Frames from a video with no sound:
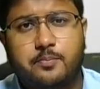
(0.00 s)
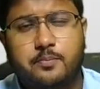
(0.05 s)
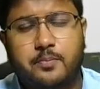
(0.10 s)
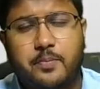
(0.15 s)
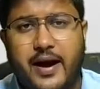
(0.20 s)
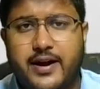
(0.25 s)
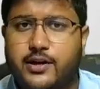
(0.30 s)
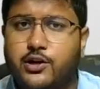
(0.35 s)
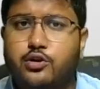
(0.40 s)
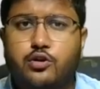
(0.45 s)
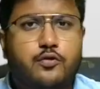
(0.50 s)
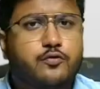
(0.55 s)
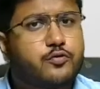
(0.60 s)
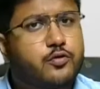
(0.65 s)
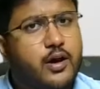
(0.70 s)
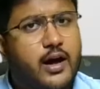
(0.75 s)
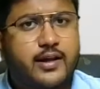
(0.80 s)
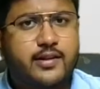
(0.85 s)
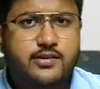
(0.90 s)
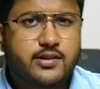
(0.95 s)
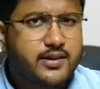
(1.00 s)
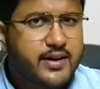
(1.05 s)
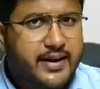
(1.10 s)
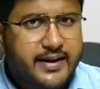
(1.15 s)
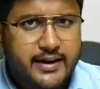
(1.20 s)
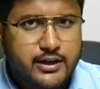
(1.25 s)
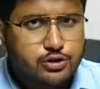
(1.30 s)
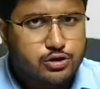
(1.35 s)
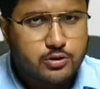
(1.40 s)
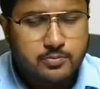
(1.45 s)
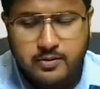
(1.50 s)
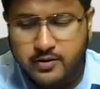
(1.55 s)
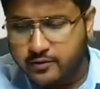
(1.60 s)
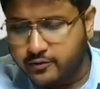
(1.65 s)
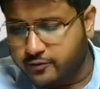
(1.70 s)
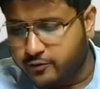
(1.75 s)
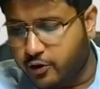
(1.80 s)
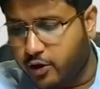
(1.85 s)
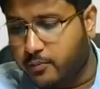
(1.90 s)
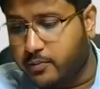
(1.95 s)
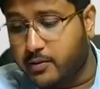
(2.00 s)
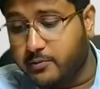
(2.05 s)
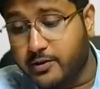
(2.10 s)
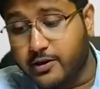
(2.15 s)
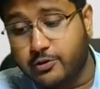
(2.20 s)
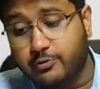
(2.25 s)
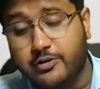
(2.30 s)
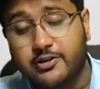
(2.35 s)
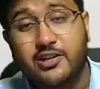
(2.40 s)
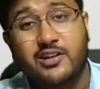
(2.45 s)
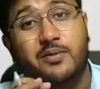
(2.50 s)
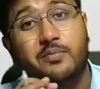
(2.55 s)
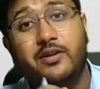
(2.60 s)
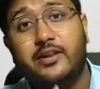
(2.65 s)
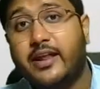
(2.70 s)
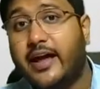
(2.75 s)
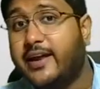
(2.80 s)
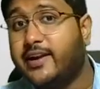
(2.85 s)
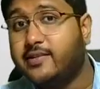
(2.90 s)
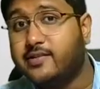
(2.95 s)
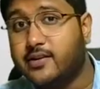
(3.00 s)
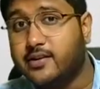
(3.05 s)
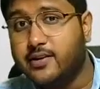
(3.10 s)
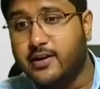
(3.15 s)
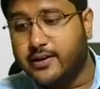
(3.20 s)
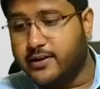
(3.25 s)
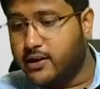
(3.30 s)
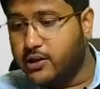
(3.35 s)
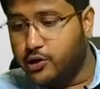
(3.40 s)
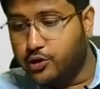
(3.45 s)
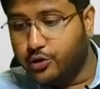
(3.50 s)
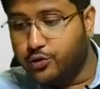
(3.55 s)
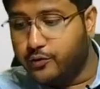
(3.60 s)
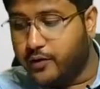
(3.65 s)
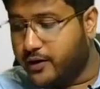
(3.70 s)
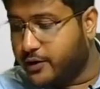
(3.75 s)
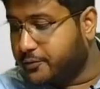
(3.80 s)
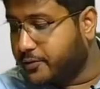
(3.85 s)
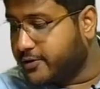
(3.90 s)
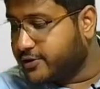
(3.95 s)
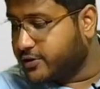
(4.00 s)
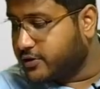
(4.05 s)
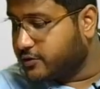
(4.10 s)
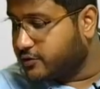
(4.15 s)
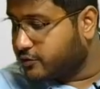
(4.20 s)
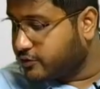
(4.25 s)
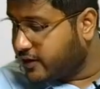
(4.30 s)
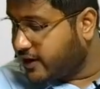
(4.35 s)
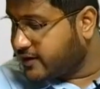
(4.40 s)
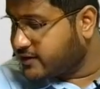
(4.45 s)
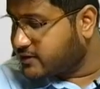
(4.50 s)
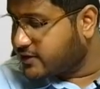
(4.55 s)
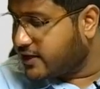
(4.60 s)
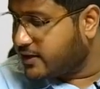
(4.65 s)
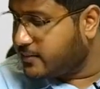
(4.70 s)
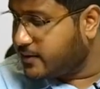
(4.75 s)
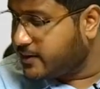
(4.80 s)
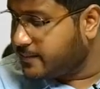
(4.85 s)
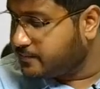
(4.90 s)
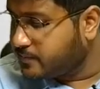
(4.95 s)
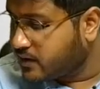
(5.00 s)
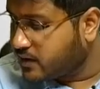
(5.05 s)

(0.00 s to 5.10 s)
pattern of answer writing should be formed. But question number 9 is a little new one question. So yes, tell me.